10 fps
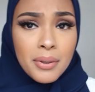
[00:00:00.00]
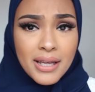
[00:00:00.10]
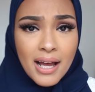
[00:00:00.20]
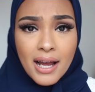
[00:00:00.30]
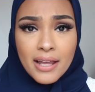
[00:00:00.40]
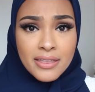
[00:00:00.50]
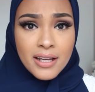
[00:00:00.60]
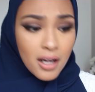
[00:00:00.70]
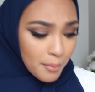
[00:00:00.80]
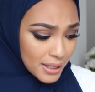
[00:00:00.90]
But yeah, I
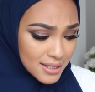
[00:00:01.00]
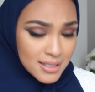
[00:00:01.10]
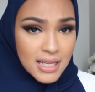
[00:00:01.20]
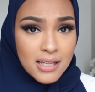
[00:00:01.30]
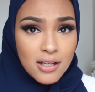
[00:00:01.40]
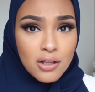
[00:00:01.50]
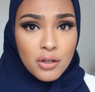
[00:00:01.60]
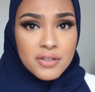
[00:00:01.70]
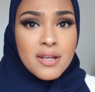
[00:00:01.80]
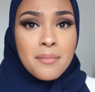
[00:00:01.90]
think my skin
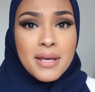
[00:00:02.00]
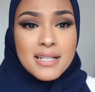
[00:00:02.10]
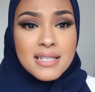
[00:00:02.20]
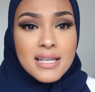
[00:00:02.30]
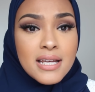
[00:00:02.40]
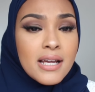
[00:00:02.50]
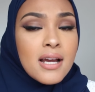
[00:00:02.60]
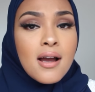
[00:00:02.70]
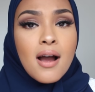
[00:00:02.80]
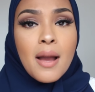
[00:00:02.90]
looks amazing.
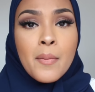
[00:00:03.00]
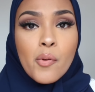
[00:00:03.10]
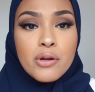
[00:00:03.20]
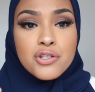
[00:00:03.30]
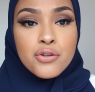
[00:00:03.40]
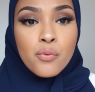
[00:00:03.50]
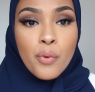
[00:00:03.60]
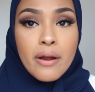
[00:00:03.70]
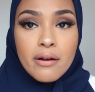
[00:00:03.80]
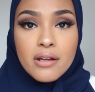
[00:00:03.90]
I'm going to
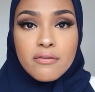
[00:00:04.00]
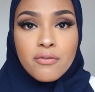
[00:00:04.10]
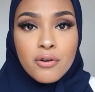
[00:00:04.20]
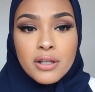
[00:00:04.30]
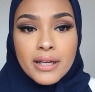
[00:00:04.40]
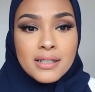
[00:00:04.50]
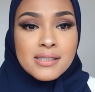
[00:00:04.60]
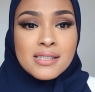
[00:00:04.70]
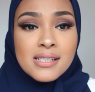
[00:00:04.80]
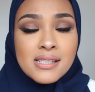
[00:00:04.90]
wear it for like
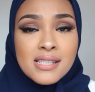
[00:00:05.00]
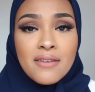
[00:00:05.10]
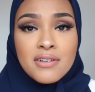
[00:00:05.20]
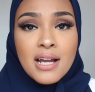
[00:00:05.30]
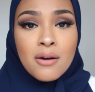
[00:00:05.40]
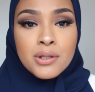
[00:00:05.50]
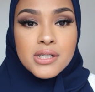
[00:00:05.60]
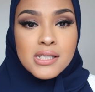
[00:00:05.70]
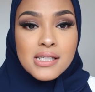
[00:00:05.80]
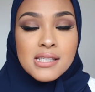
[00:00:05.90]
6-7
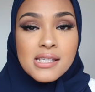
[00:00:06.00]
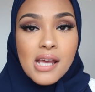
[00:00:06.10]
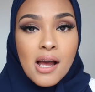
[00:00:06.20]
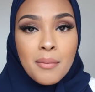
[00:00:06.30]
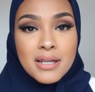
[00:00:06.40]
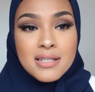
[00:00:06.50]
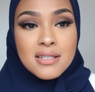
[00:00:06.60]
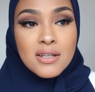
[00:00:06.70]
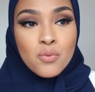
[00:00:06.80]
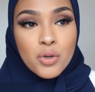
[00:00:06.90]
hours, see how my
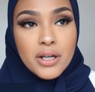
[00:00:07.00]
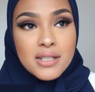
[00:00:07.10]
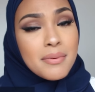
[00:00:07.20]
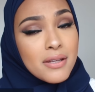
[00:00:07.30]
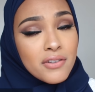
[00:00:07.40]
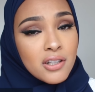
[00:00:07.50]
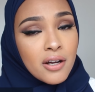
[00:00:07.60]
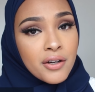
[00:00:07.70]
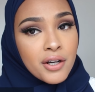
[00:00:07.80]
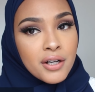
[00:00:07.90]
skin works, maybe even
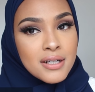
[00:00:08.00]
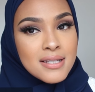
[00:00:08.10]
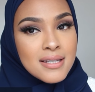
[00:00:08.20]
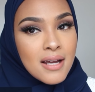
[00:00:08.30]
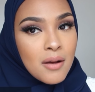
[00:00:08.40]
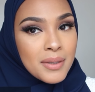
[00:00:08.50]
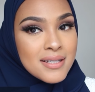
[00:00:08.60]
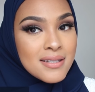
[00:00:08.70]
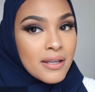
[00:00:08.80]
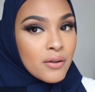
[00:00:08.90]
longer, see how my
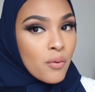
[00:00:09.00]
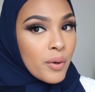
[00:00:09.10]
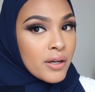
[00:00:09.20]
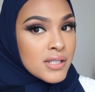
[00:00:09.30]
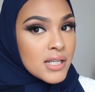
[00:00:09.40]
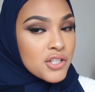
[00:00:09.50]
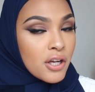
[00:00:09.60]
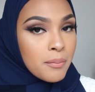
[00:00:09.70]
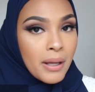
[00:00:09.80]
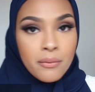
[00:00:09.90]
skin wears it,
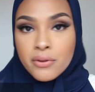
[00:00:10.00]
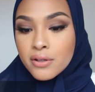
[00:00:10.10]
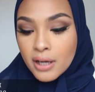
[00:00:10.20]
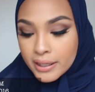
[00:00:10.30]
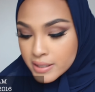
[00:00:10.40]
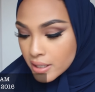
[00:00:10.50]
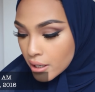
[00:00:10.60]
check back with you guys.